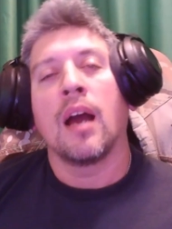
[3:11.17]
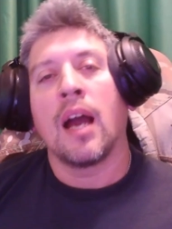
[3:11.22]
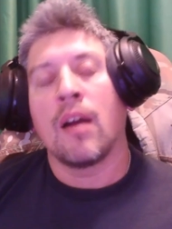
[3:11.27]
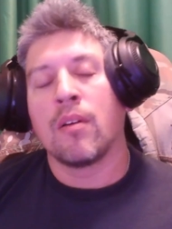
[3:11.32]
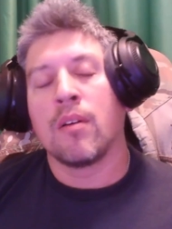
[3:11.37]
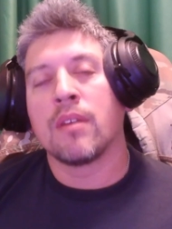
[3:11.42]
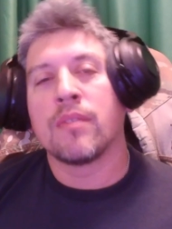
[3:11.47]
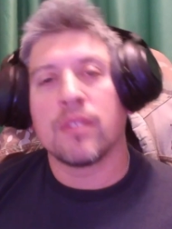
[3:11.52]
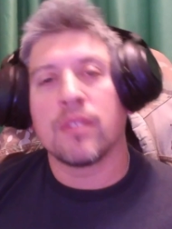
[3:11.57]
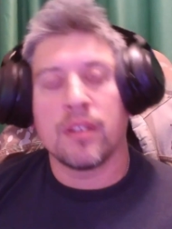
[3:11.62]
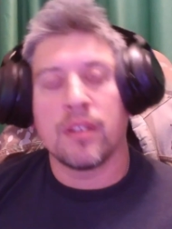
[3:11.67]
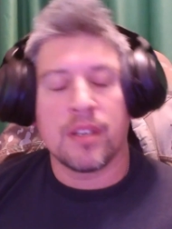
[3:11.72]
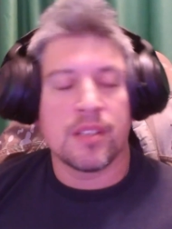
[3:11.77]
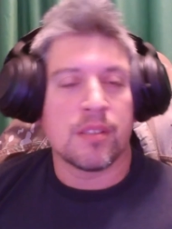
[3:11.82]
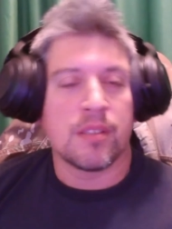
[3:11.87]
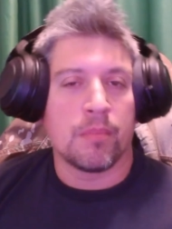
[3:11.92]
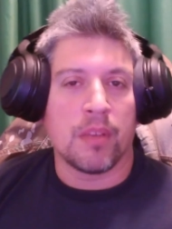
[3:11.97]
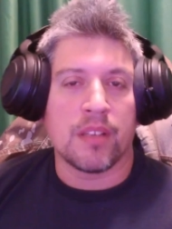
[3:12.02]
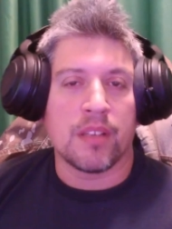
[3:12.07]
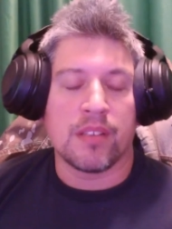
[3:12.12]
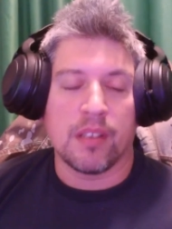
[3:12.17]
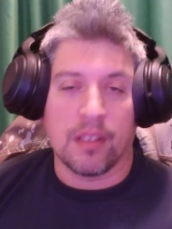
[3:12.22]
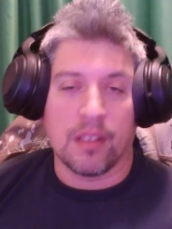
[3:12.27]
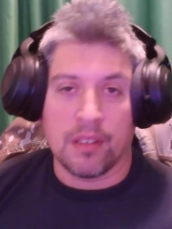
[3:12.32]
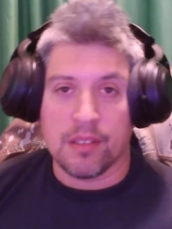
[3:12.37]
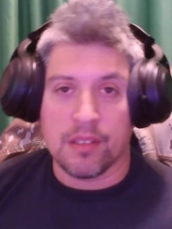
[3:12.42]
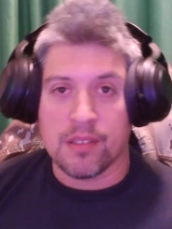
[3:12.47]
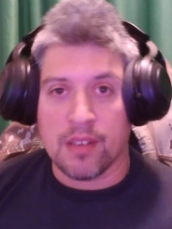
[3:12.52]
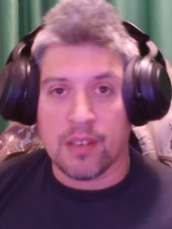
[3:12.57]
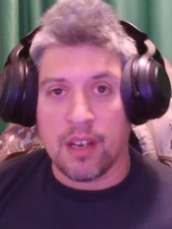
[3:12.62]
However, it is a blessing in
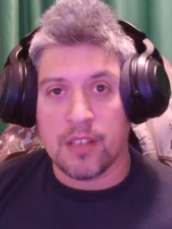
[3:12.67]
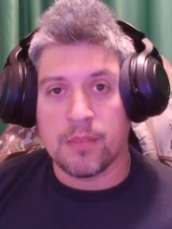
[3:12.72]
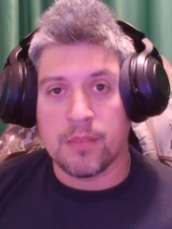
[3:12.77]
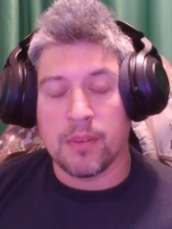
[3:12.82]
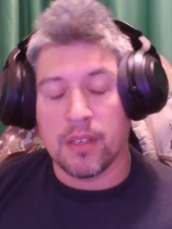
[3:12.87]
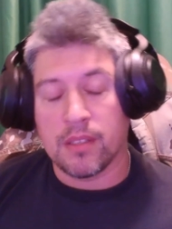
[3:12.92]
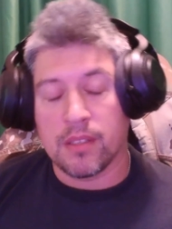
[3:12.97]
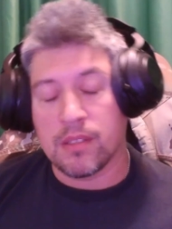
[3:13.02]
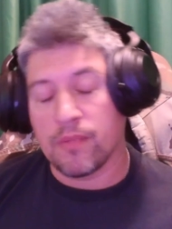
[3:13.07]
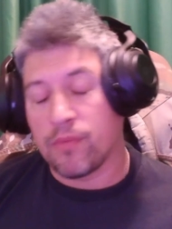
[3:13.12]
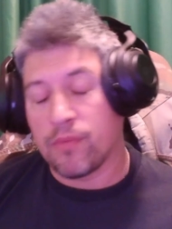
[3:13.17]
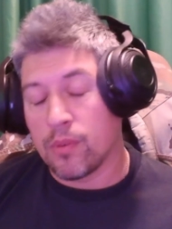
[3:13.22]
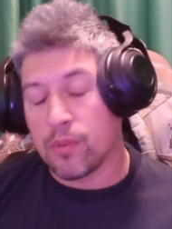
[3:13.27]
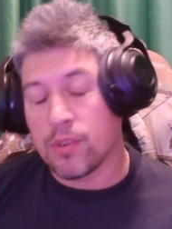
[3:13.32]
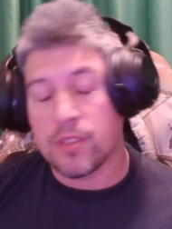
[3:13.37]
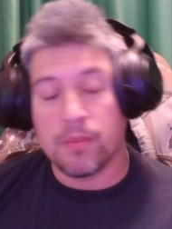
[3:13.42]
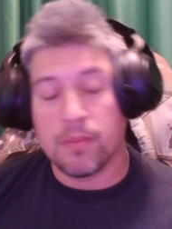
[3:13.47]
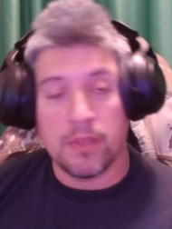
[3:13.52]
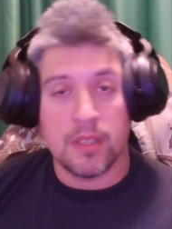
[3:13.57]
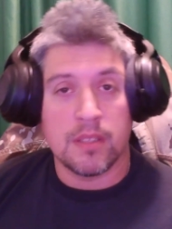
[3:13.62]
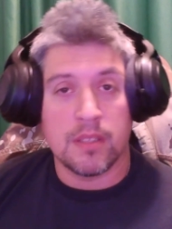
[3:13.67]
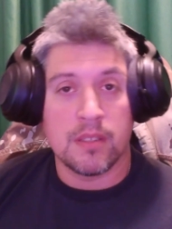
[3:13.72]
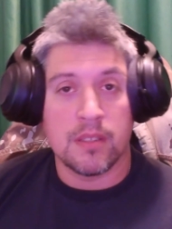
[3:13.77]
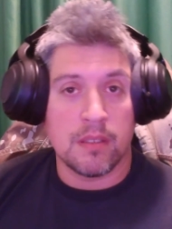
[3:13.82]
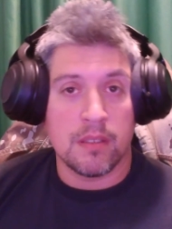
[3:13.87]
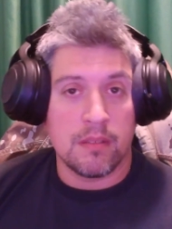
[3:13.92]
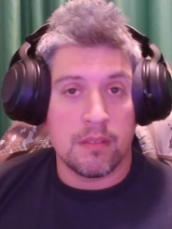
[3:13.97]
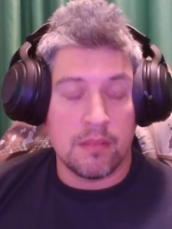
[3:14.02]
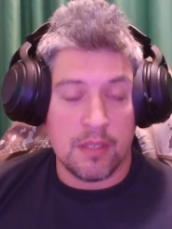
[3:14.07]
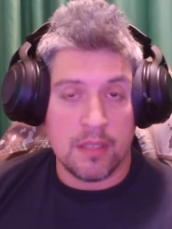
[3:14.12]
disguise because it forced me
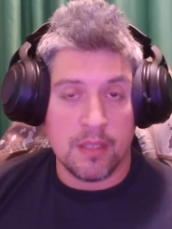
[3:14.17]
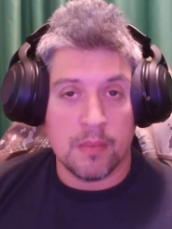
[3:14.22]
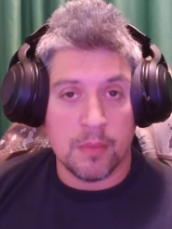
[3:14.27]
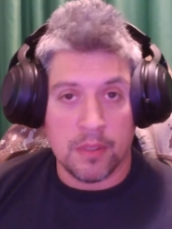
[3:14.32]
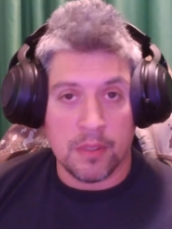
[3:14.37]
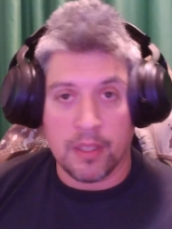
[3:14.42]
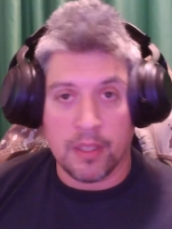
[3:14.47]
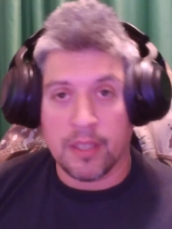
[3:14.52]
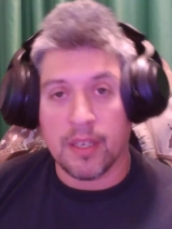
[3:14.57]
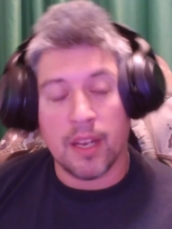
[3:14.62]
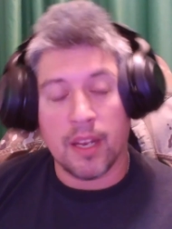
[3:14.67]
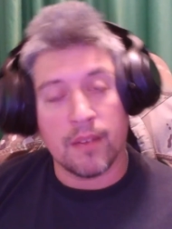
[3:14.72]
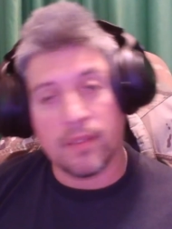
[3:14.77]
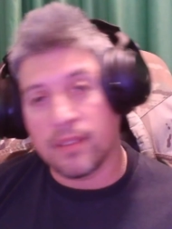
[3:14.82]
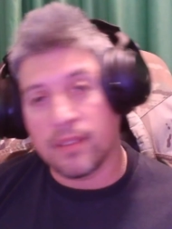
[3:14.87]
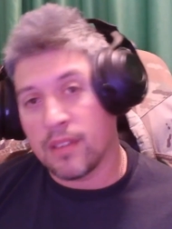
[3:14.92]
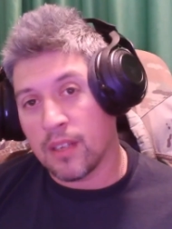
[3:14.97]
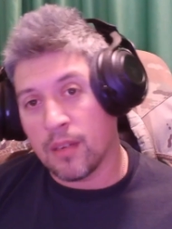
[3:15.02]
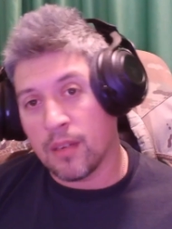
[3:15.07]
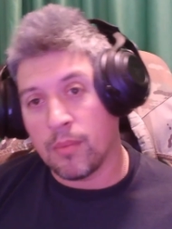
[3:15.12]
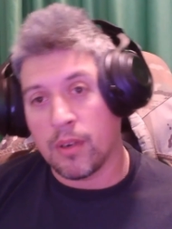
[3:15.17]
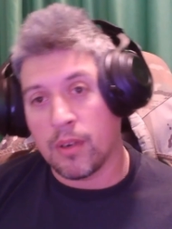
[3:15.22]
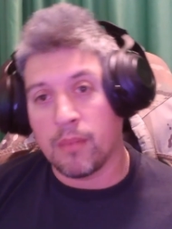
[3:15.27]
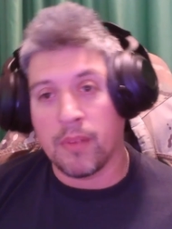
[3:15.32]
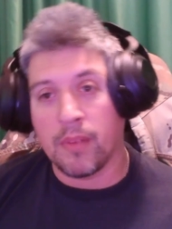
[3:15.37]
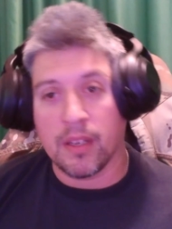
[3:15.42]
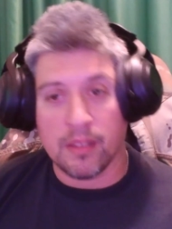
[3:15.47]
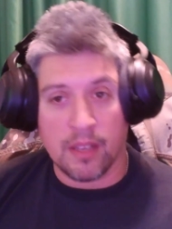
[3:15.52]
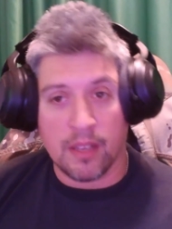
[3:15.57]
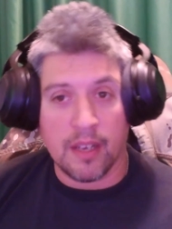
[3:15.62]
to deep clean everything about
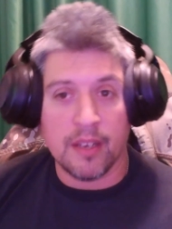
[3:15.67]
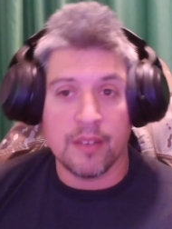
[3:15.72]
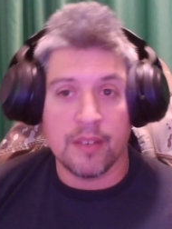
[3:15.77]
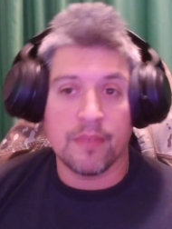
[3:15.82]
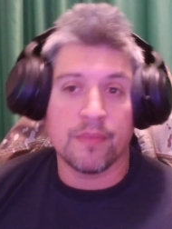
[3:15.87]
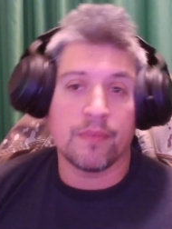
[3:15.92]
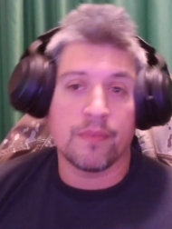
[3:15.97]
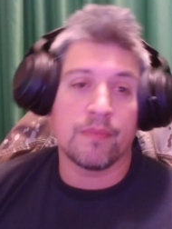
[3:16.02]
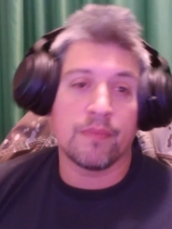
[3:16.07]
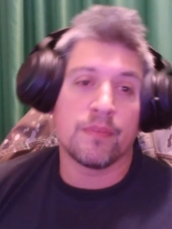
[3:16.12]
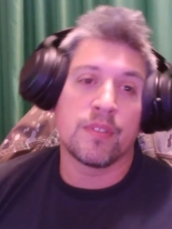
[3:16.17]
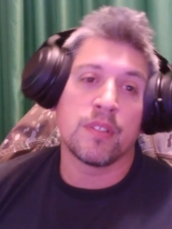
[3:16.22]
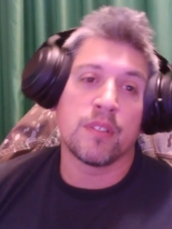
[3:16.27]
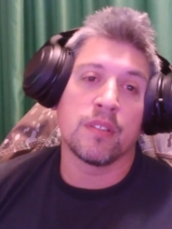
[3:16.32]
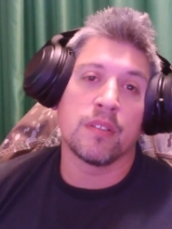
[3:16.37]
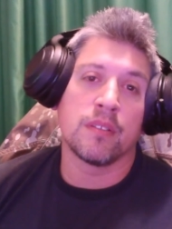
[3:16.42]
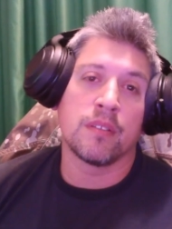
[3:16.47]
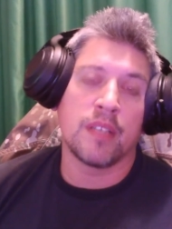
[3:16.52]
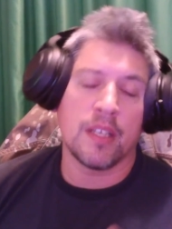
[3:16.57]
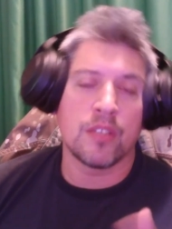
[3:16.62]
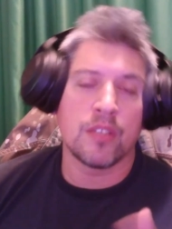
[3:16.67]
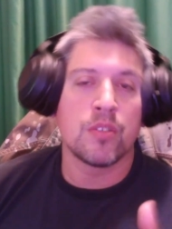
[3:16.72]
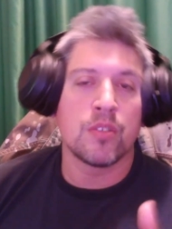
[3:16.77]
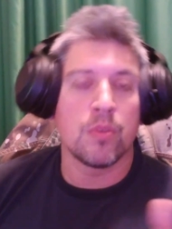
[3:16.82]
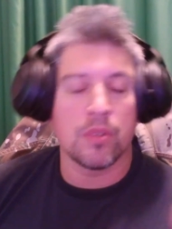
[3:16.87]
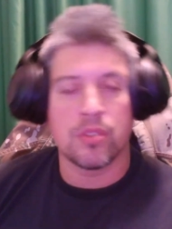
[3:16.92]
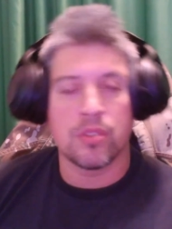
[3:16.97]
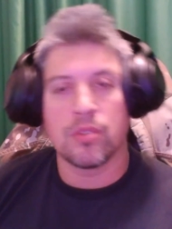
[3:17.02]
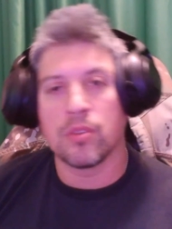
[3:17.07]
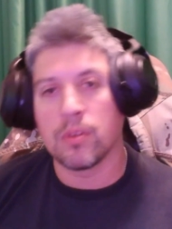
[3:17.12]
my life to get
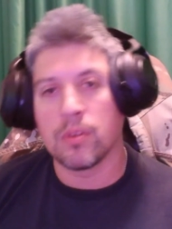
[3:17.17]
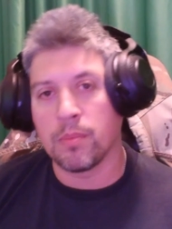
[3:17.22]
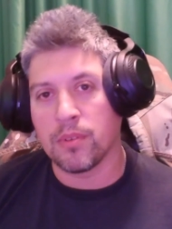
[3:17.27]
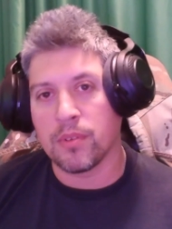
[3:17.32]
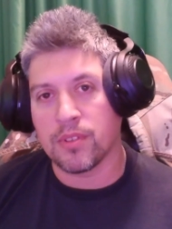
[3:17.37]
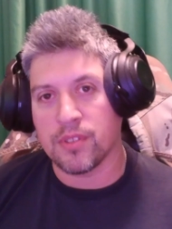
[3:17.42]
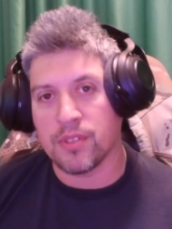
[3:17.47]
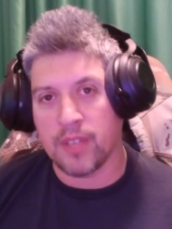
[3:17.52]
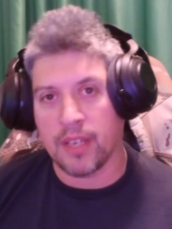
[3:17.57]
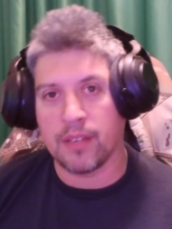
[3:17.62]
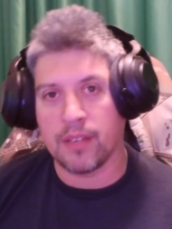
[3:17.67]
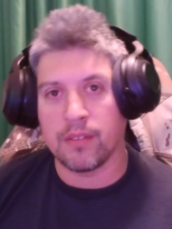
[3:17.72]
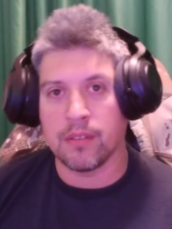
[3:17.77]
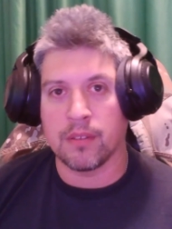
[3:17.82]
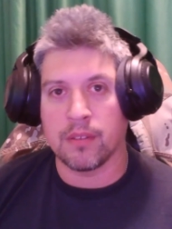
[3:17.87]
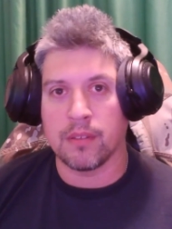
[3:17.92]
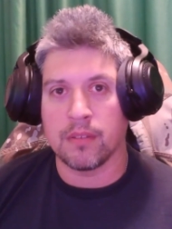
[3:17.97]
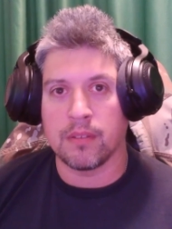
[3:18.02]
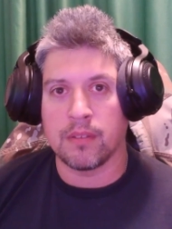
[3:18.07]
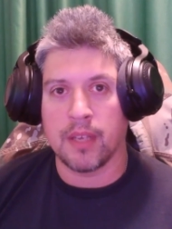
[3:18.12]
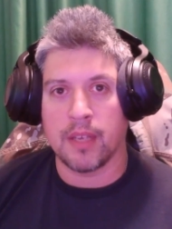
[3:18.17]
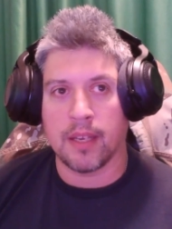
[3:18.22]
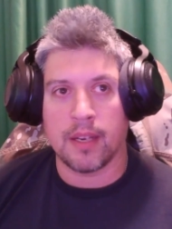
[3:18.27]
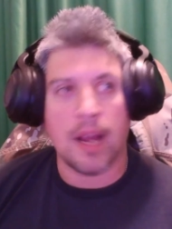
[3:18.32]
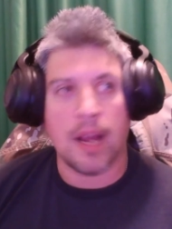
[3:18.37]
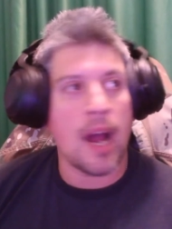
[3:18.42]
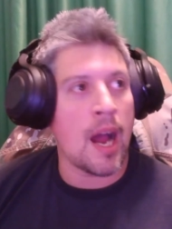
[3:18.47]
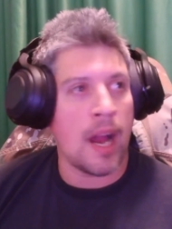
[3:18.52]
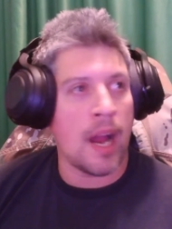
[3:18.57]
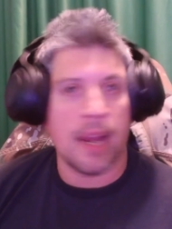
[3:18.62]
to a suitable standard that
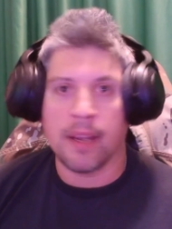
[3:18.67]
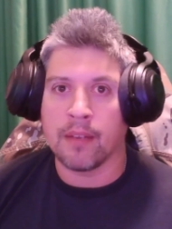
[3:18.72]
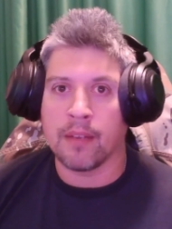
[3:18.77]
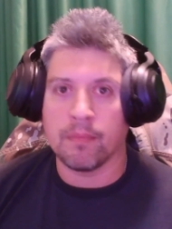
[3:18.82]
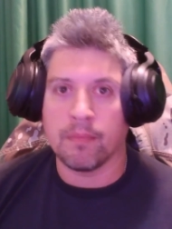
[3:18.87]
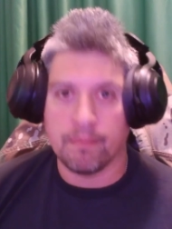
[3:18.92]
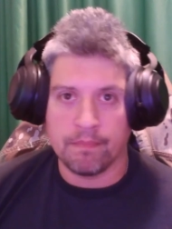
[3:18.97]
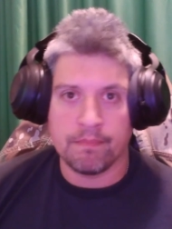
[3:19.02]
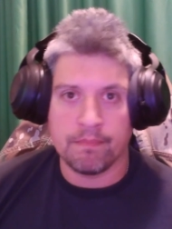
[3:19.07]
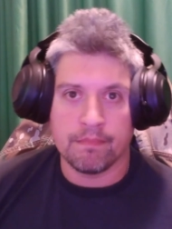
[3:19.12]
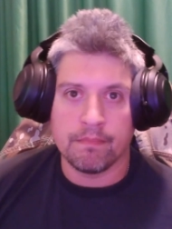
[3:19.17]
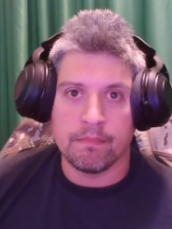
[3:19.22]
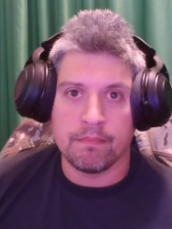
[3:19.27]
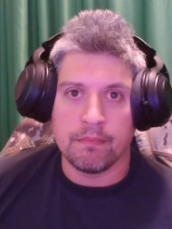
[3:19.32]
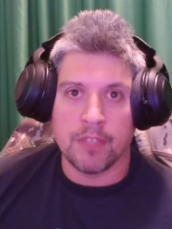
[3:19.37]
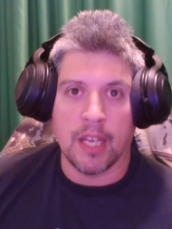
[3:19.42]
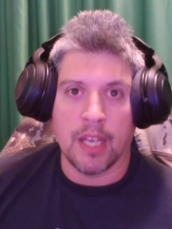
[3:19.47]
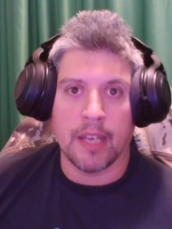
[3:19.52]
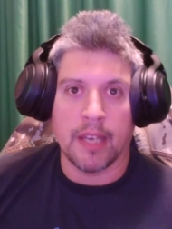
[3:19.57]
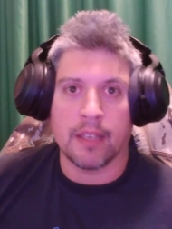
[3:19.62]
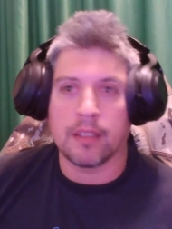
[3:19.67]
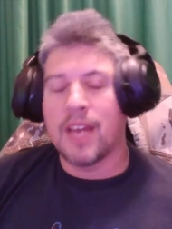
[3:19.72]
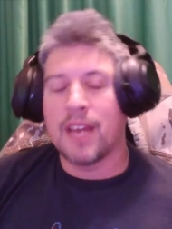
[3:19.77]
I like.